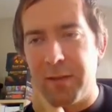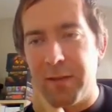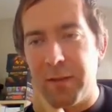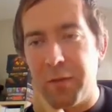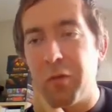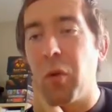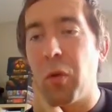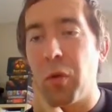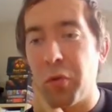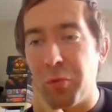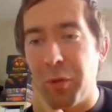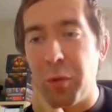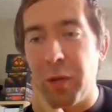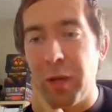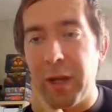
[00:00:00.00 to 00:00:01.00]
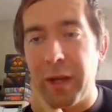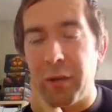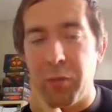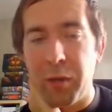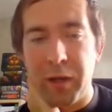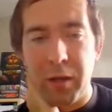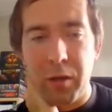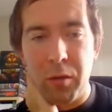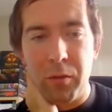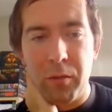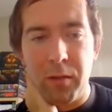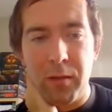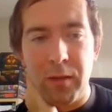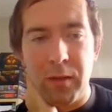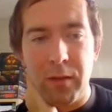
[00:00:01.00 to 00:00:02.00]
and of course we would like to include
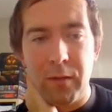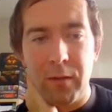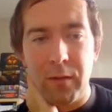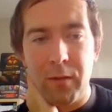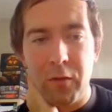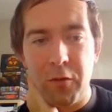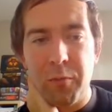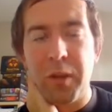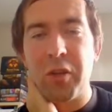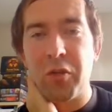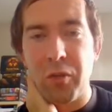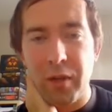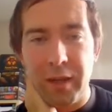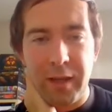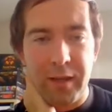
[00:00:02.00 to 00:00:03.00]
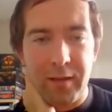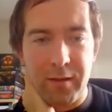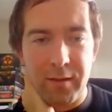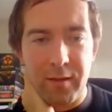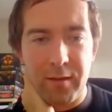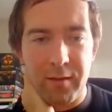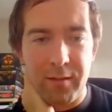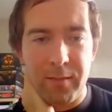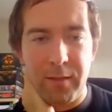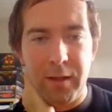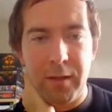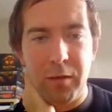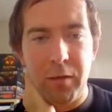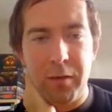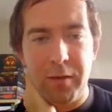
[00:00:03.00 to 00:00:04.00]
these special cases
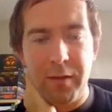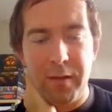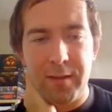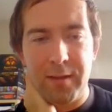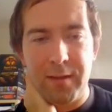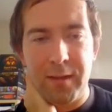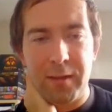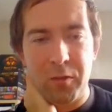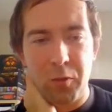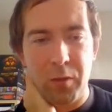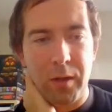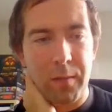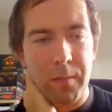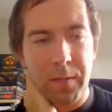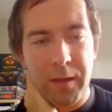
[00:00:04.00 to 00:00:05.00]
in our test set as well.